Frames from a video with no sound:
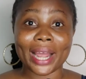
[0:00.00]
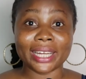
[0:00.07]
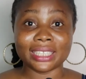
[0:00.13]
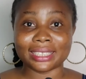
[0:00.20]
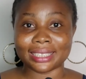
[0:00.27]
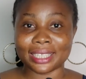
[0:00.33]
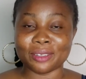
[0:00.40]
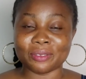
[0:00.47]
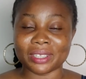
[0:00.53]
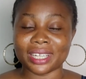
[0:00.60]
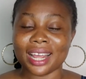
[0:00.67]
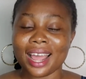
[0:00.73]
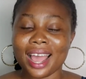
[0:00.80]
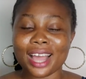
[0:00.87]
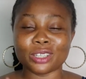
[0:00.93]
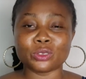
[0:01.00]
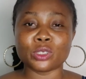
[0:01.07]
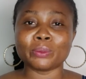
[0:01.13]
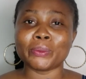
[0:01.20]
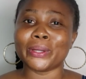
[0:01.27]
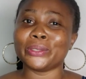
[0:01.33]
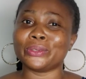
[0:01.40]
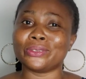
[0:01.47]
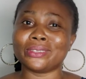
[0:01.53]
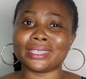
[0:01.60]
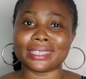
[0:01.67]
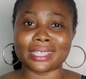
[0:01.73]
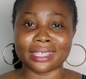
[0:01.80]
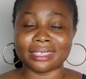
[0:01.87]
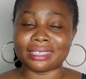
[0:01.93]
while shaving, and trust me, when you do
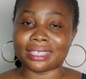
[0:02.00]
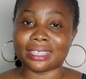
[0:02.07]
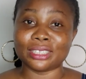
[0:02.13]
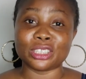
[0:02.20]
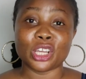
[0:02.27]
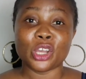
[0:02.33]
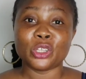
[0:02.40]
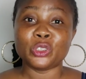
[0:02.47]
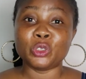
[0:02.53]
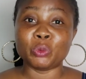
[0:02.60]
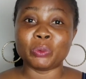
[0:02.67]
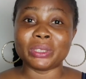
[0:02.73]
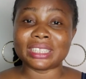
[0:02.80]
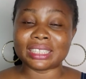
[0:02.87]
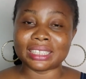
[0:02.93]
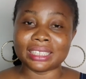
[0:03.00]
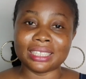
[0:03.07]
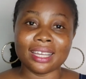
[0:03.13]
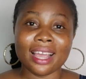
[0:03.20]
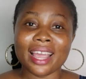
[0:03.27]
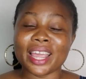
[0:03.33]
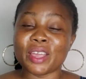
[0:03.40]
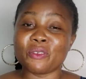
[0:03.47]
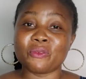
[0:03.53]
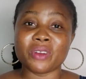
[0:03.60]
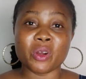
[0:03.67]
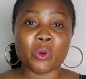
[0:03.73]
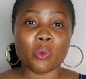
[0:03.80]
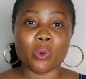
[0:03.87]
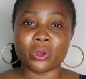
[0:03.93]
these three things, you will see a
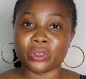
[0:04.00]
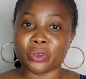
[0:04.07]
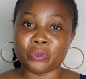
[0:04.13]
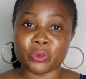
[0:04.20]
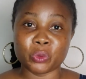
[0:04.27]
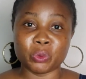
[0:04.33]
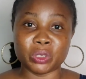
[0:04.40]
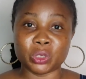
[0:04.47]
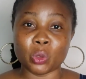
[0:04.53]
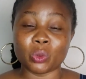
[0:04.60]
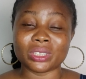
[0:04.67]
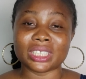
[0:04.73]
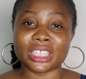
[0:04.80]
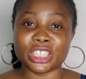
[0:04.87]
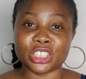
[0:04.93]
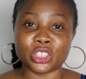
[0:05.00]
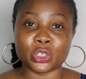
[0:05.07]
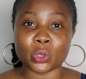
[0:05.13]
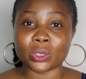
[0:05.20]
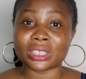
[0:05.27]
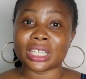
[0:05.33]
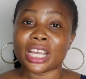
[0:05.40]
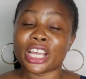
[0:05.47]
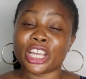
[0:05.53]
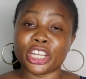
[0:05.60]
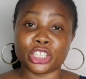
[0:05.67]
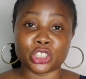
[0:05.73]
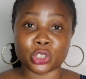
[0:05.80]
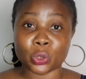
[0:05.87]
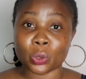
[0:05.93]
very wonderful result in just
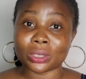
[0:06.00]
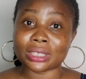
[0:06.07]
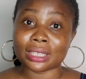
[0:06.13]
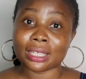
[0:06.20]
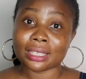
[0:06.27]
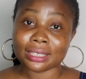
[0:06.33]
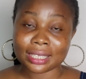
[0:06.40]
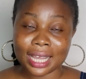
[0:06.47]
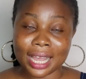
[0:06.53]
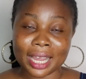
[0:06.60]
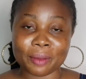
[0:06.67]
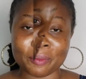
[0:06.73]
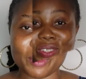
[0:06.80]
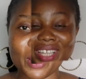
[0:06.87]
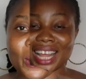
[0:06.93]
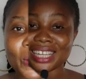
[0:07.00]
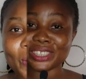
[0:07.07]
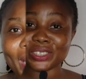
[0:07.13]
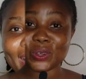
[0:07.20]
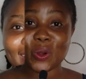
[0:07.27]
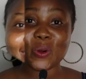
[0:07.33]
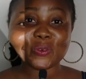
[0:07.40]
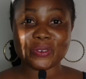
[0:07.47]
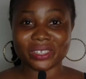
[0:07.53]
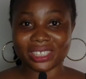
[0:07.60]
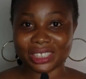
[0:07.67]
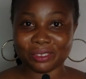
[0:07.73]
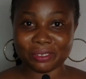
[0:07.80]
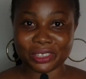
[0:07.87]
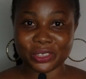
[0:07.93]
a short time. So that is all for
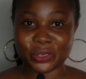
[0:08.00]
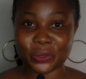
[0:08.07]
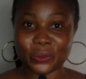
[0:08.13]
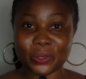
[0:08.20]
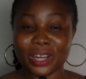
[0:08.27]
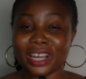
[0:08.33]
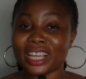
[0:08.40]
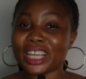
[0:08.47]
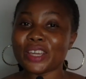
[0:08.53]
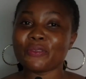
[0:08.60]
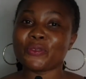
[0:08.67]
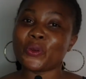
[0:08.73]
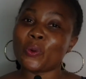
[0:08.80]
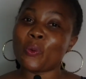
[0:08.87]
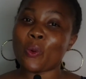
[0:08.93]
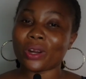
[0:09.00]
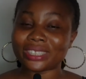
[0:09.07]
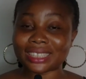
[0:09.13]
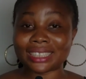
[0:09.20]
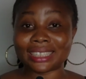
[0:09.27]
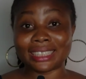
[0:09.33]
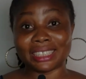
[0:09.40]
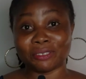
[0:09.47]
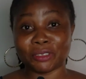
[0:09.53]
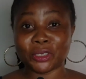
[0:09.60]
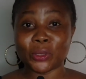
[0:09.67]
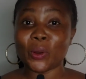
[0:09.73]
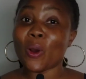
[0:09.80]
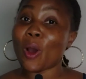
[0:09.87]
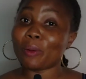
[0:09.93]
this video. If you watched this
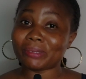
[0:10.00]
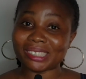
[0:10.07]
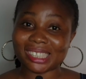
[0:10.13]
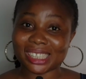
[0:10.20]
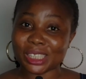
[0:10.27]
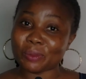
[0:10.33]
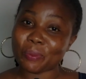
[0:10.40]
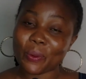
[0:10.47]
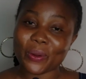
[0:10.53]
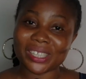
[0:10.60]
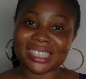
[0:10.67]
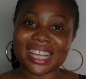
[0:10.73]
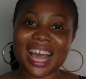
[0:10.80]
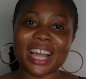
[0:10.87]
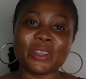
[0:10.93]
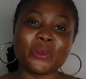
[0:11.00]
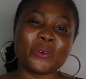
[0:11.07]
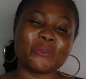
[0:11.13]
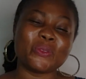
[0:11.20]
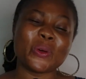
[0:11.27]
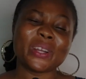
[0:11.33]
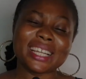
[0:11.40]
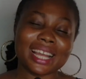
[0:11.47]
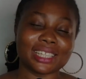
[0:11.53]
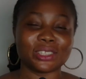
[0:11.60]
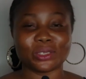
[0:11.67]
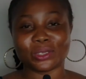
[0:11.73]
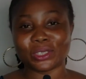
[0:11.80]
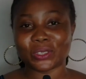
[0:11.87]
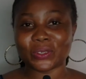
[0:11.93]
video up to this point and you've not
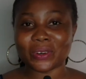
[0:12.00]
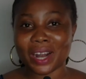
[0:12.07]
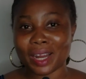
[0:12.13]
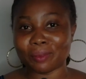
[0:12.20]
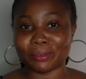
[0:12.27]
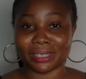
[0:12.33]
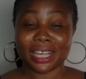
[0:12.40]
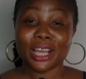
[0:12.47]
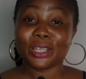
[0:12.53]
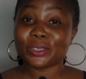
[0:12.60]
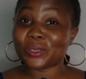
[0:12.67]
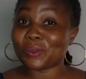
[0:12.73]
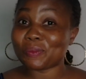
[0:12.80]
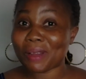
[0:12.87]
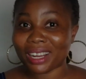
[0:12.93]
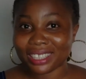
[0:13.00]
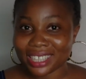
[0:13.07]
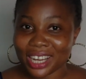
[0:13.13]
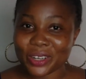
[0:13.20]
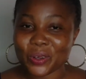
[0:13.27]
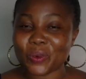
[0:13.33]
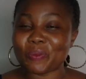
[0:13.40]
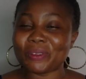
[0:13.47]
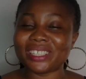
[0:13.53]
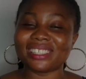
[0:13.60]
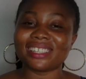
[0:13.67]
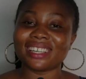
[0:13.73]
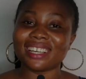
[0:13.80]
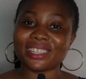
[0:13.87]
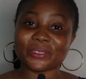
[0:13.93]
yet subscribed to my channel,
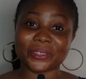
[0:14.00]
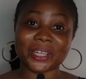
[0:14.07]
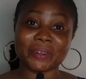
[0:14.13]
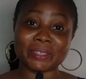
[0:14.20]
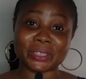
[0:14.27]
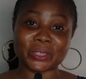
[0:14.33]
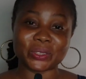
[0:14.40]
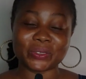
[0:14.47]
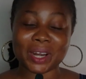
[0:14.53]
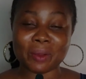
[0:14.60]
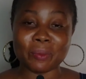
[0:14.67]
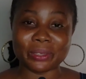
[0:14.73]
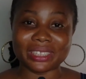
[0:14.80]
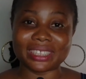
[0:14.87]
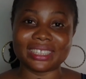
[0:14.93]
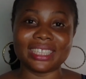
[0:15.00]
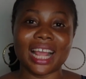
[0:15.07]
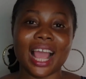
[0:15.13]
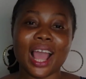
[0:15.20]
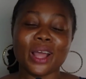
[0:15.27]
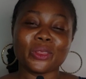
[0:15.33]
please hit on that red subscribe button,